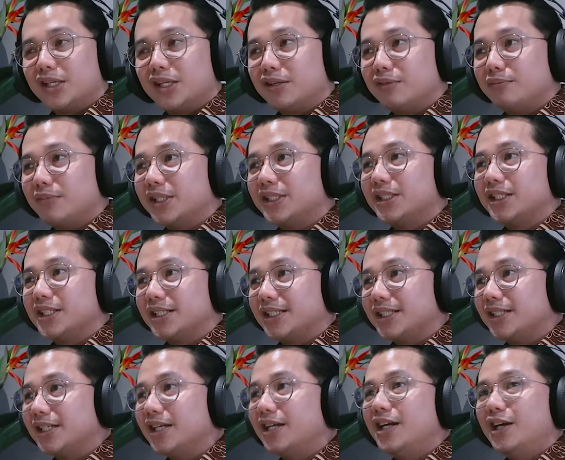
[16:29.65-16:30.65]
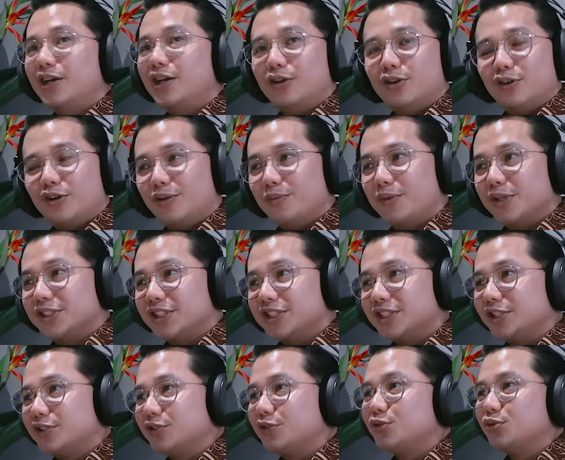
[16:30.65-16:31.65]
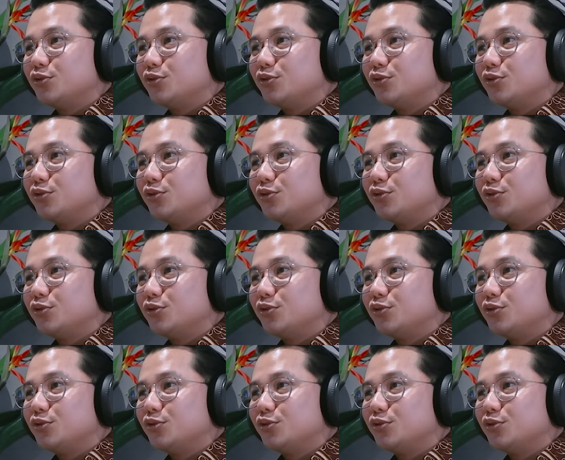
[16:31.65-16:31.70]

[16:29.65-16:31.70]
and then basically, how much is it?